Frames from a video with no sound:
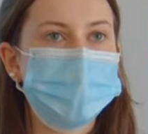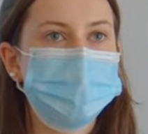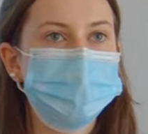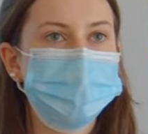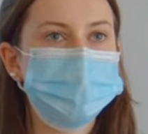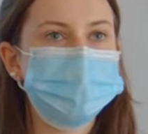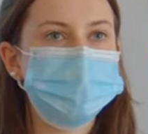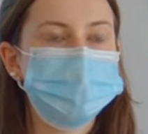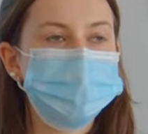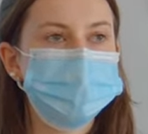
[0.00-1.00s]
and
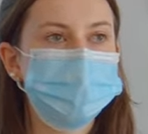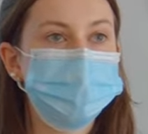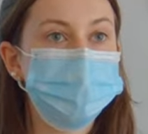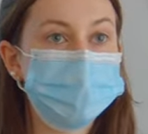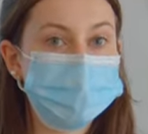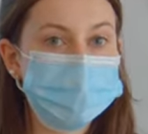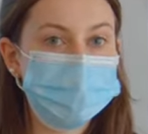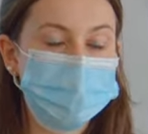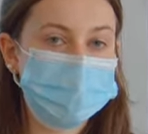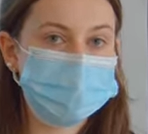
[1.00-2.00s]
they're really
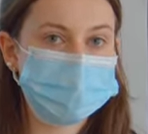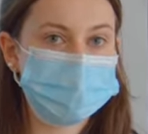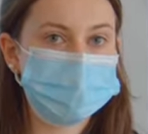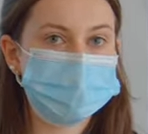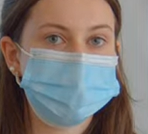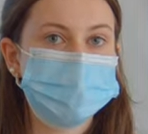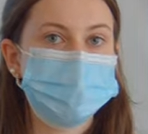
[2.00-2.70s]
important sites